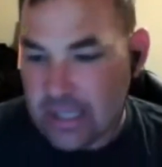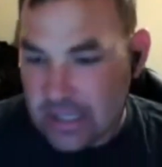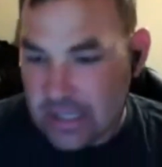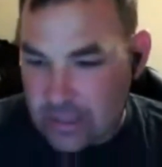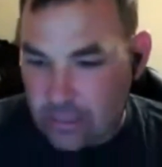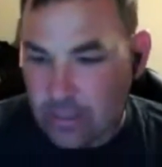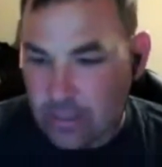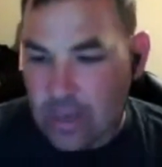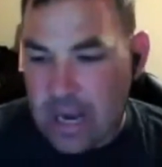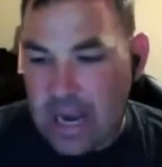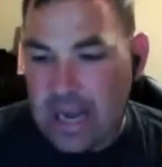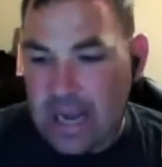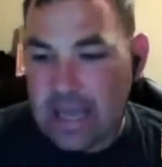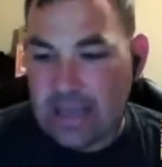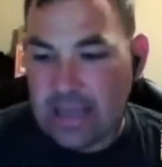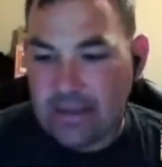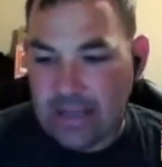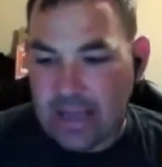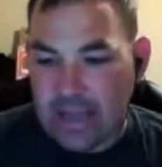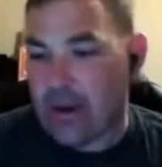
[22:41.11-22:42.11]
is
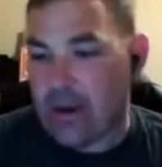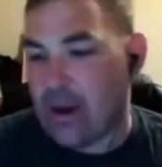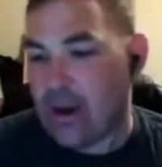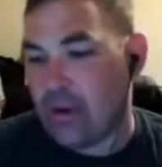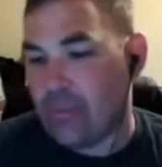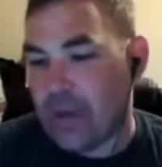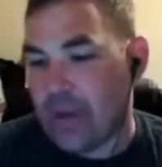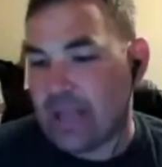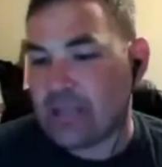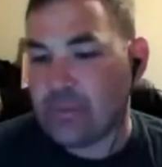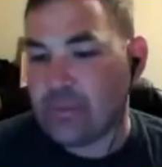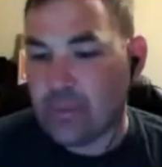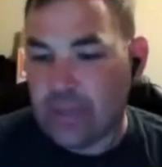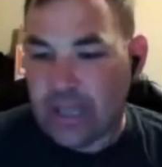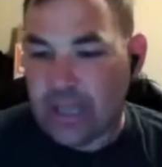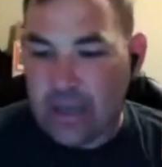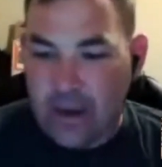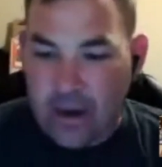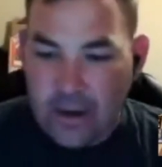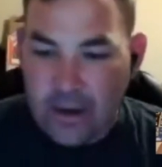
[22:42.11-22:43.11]
why they are ranked when
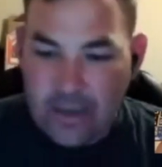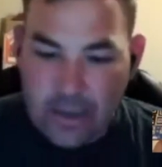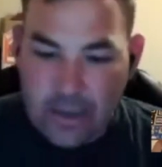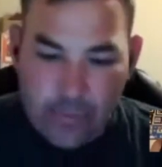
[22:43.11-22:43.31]
they are.